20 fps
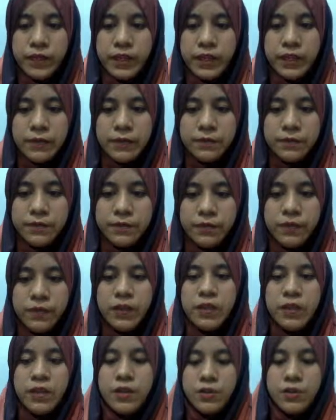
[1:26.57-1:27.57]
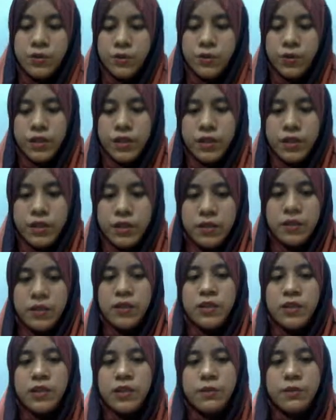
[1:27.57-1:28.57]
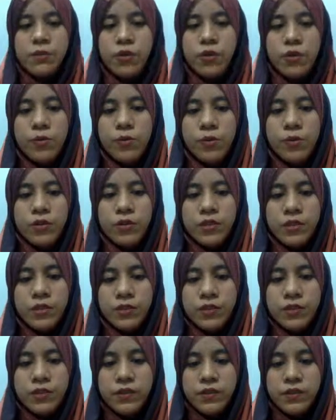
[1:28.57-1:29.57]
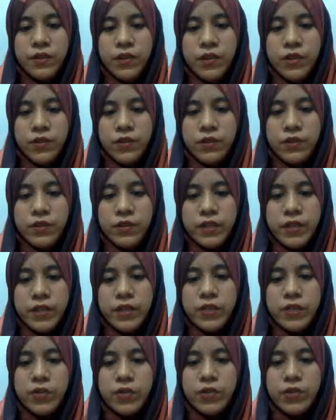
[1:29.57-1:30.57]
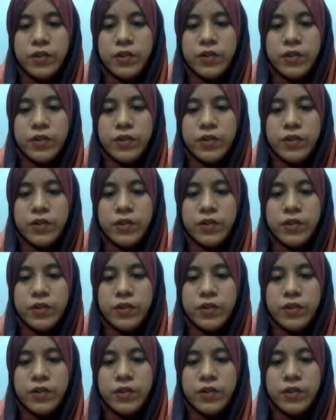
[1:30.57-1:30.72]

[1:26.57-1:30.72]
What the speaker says: Okay, so here, the more positive the value of the E0,